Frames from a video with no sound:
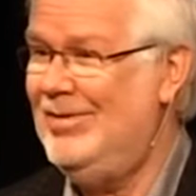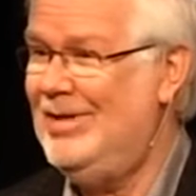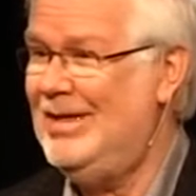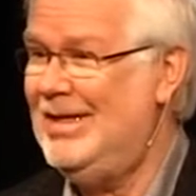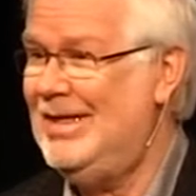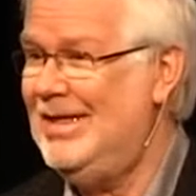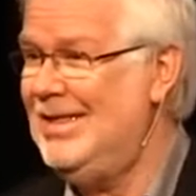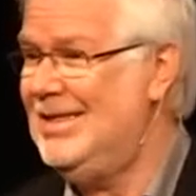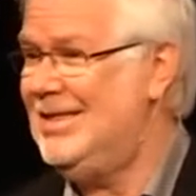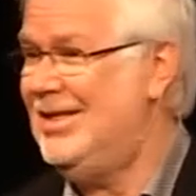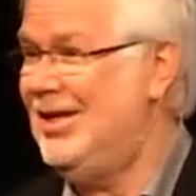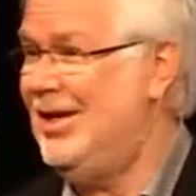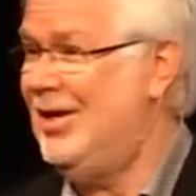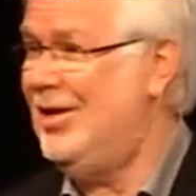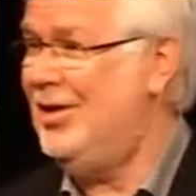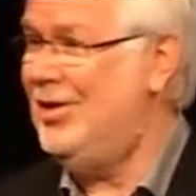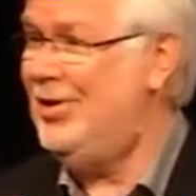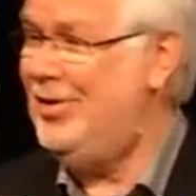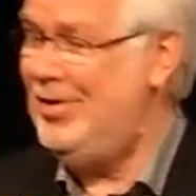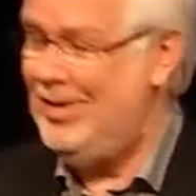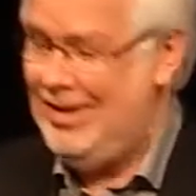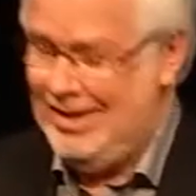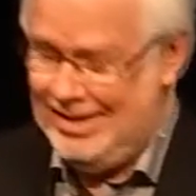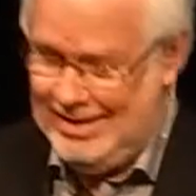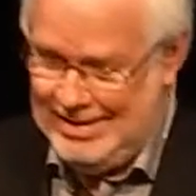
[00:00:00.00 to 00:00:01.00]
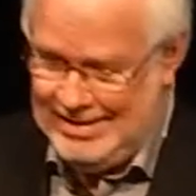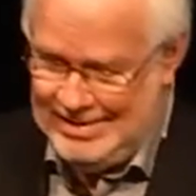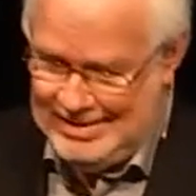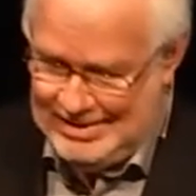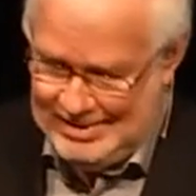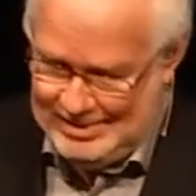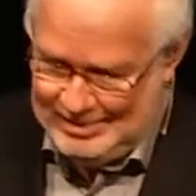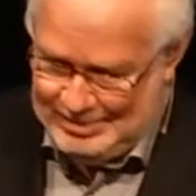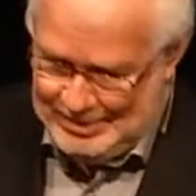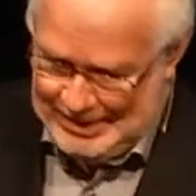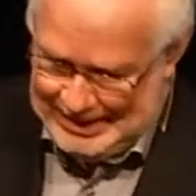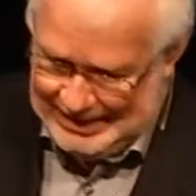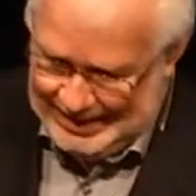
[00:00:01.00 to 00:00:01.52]
is now in
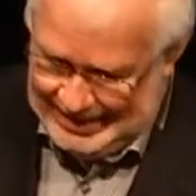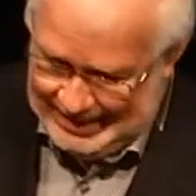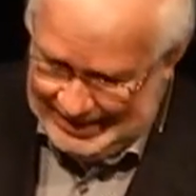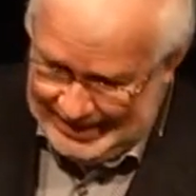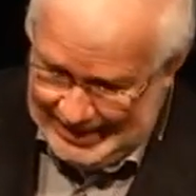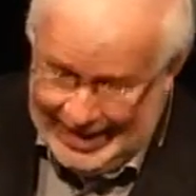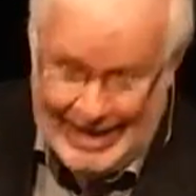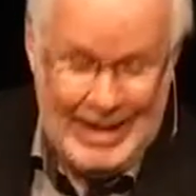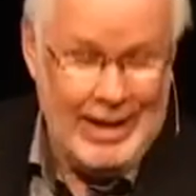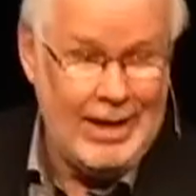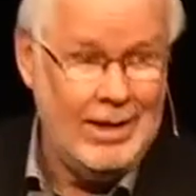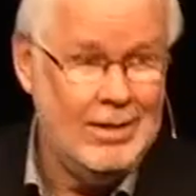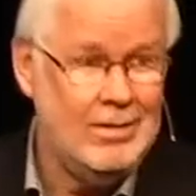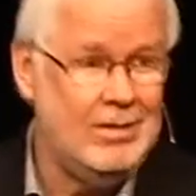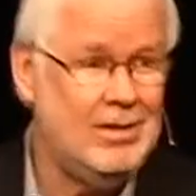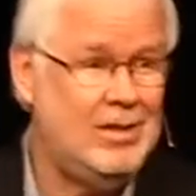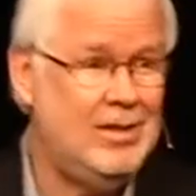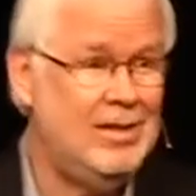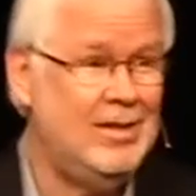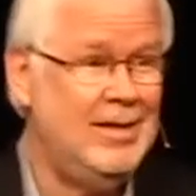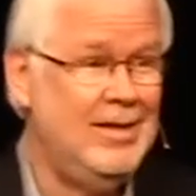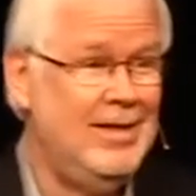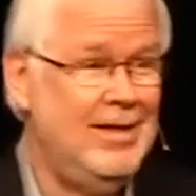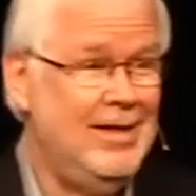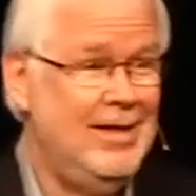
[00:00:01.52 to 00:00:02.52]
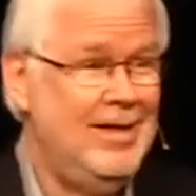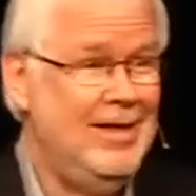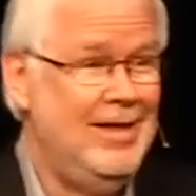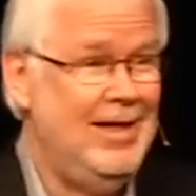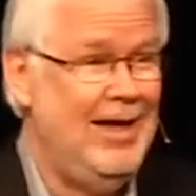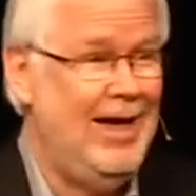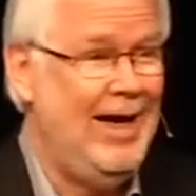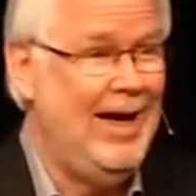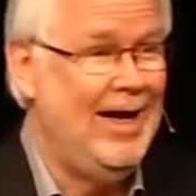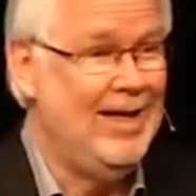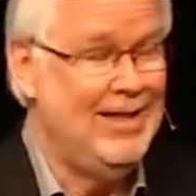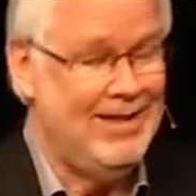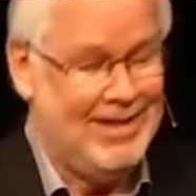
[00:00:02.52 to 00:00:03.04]
middle age,
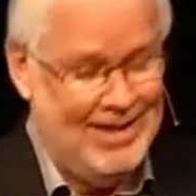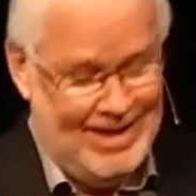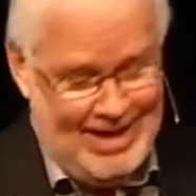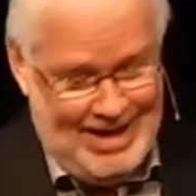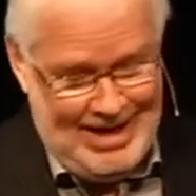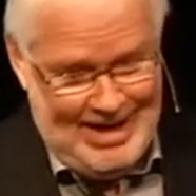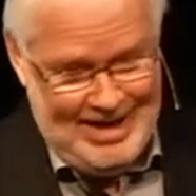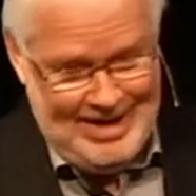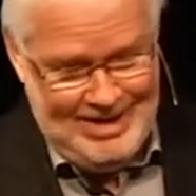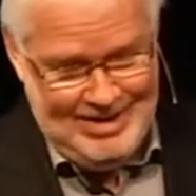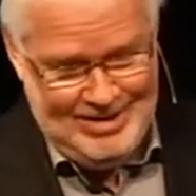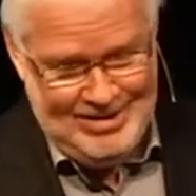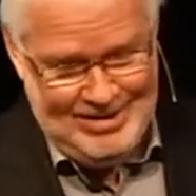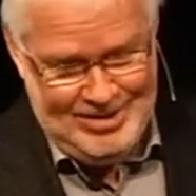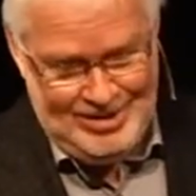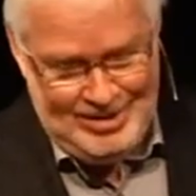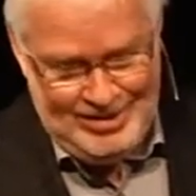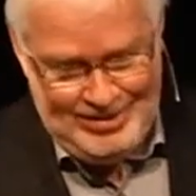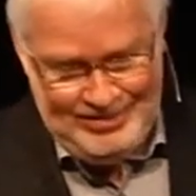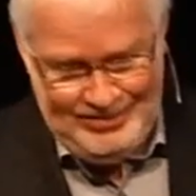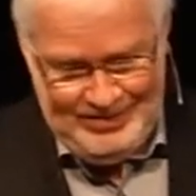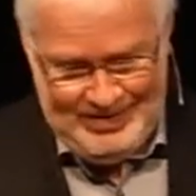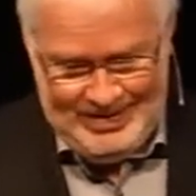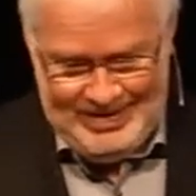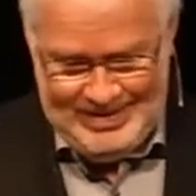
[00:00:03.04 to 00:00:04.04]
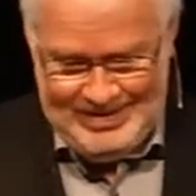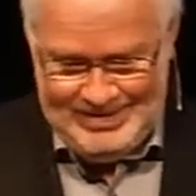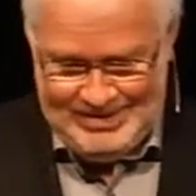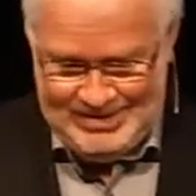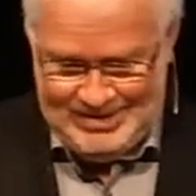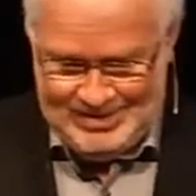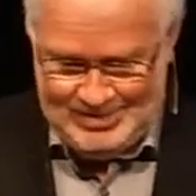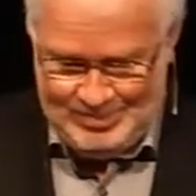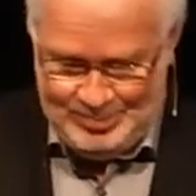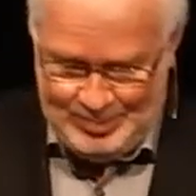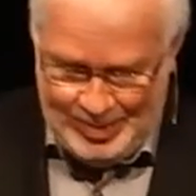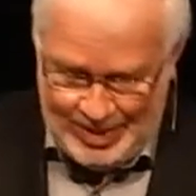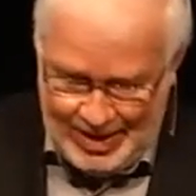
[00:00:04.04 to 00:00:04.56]
at the height of his
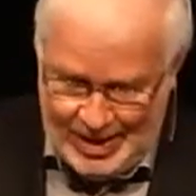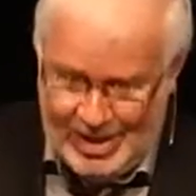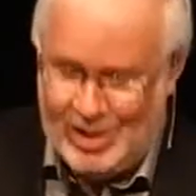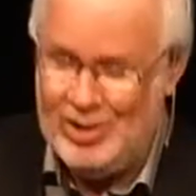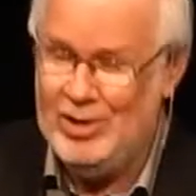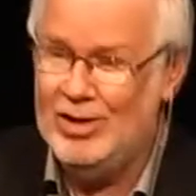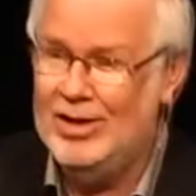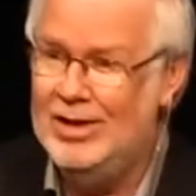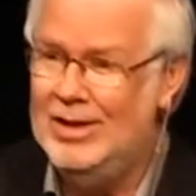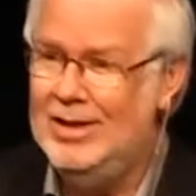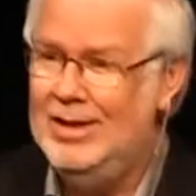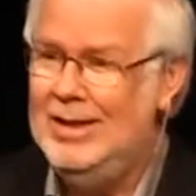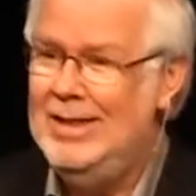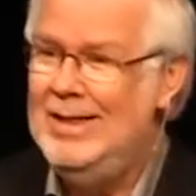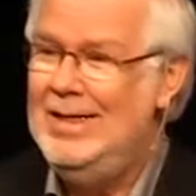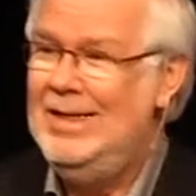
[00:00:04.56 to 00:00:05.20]
power.